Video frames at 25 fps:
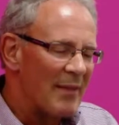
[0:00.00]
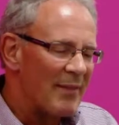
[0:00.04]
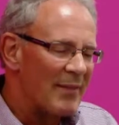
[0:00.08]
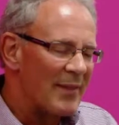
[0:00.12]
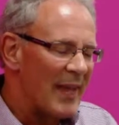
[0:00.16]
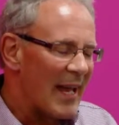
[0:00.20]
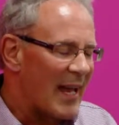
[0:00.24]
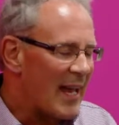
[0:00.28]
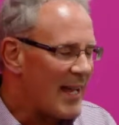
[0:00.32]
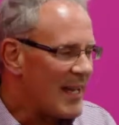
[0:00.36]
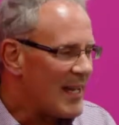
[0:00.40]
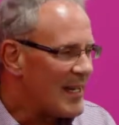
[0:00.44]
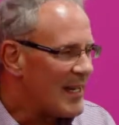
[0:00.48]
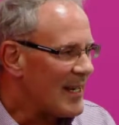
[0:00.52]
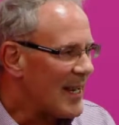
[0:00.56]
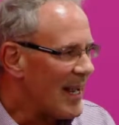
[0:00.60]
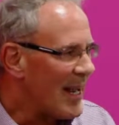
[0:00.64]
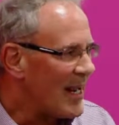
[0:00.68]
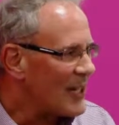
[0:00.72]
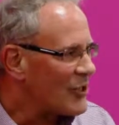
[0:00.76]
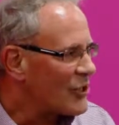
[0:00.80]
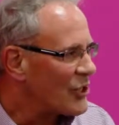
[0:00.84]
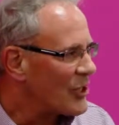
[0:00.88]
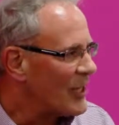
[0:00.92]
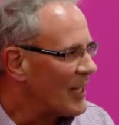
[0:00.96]
They
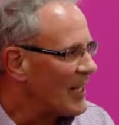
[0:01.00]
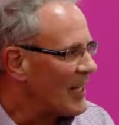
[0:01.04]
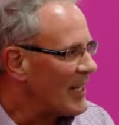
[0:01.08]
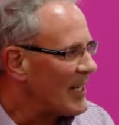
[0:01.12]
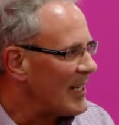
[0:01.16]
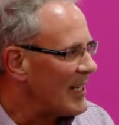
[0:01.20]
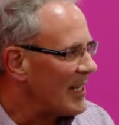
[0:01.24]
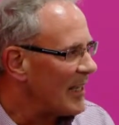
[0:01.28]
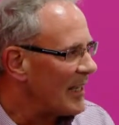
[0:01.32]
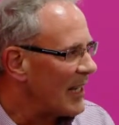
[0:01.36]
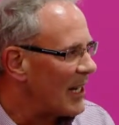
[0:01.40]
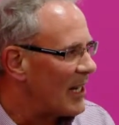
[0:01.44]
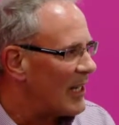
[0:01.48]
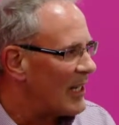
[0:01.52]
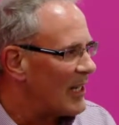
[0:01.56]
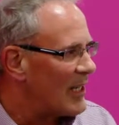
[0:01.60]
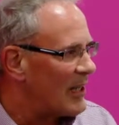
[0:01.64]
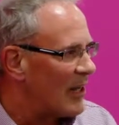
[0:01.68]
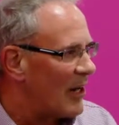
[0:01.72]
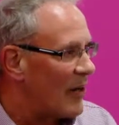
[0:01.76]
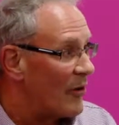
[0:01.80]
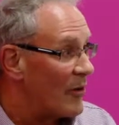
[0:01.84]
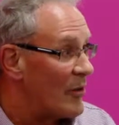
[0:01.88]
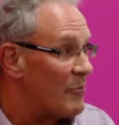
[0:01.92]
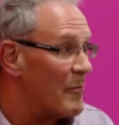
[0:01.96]
actually
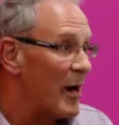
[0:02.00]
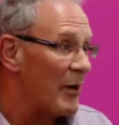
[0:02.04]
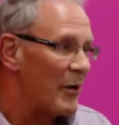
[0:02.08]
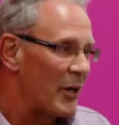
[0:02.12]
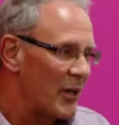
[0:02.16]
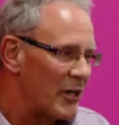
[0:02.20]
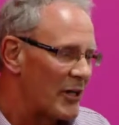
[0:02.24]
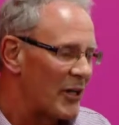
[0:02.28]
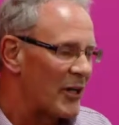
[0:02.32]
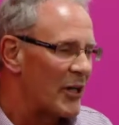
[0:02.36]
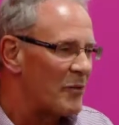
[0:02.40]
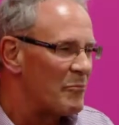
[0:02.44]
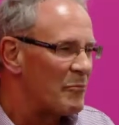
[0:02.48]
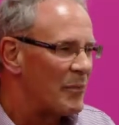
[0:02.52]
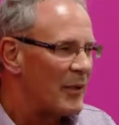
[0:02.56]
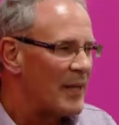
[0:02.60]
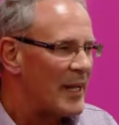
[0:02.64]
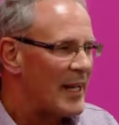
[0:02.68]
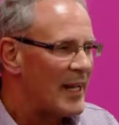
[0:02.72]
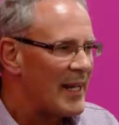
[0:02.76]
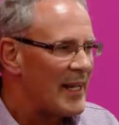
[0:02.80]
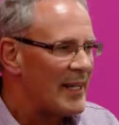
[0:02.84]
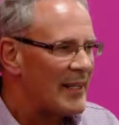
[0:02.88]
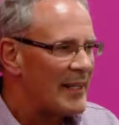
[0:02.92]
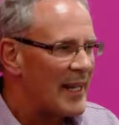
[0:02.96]
are an American
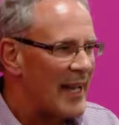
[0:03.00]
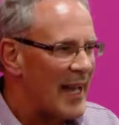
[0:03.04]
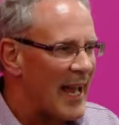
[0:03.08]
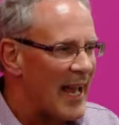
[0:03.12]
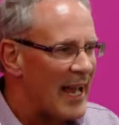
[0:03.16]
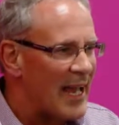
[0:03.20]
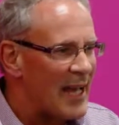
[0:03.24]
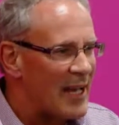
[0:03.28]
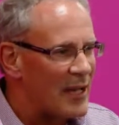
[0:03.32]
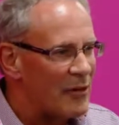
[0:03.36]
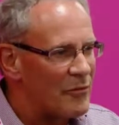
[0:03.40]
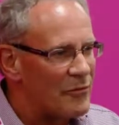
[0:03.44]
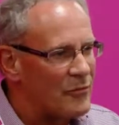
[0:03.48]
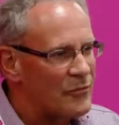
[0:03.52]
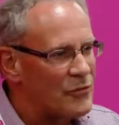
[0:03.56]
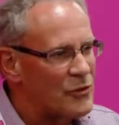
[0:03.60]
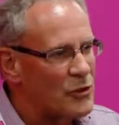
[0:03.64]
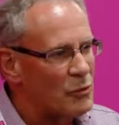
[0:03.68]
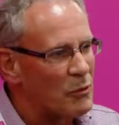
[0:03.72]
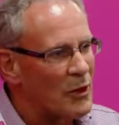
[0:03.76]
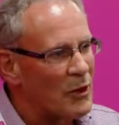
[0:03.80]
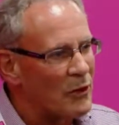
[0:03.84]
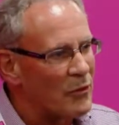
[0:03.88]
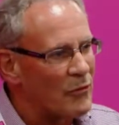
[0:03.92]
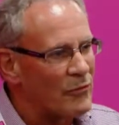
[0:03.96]
company. They have
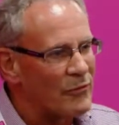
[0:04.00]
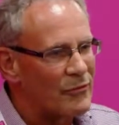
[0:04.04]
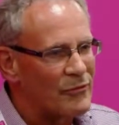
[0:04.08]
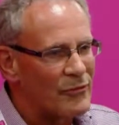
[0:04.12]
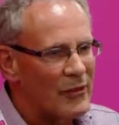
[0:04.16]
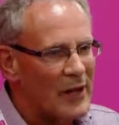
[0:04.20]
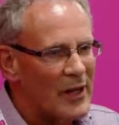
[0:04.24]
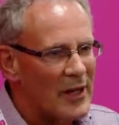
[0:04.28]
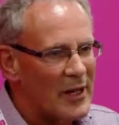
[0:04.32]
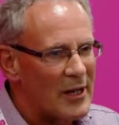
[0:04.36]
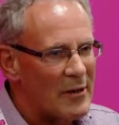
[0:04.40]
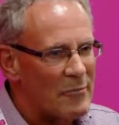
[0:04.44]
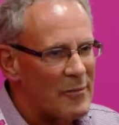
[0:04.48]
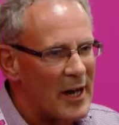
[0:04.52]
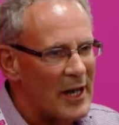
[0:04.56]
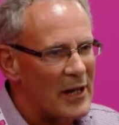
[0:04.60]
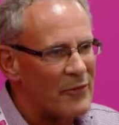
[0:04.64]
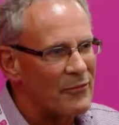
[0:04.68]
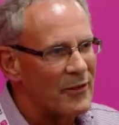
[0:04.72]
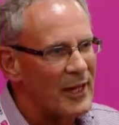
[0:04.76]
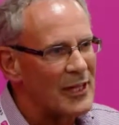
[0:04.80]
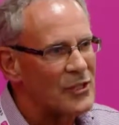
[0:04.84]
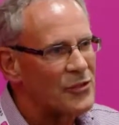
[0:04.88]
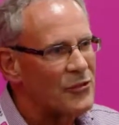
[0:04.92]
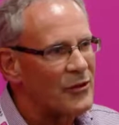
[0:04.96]
12
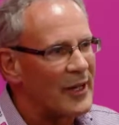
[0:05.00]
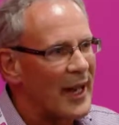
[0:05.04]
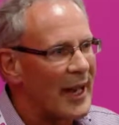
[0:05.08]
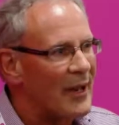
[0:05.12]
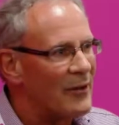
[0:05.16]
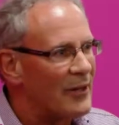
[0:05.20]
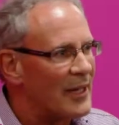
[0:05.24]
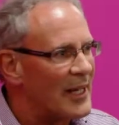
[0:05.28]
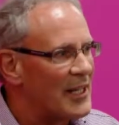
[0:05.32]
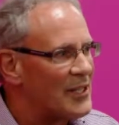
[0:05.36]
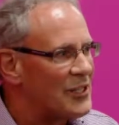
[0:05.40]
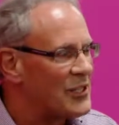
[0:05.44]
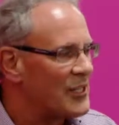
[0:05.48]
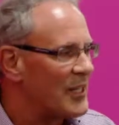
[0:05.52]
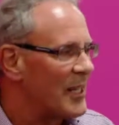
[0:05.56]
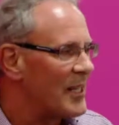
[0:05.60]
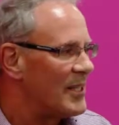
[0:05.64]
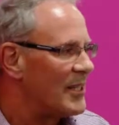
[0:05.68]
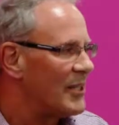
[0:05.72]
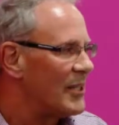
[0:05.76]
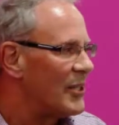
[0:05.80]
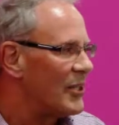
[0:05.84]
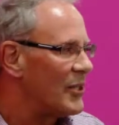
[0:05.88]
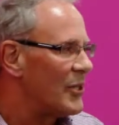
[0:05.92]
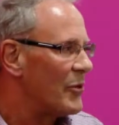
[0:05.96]
manufacturing outlets
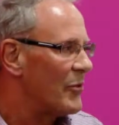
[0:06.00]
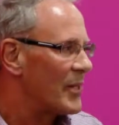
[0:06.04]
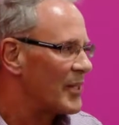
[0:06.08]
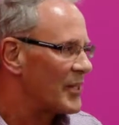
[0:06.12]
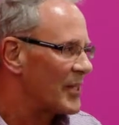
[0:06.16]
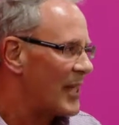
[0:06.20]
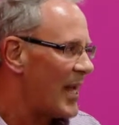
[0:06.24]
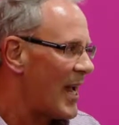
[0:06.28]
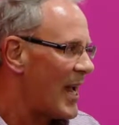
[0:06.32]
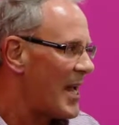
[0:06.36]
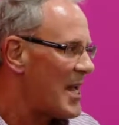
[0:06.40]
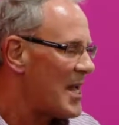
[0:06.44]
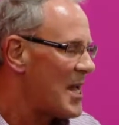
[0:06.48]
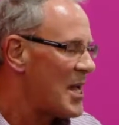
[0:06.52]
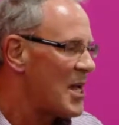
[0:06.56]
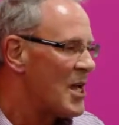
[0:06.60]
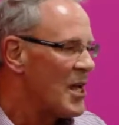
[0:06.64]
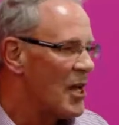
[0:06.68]
in the USA.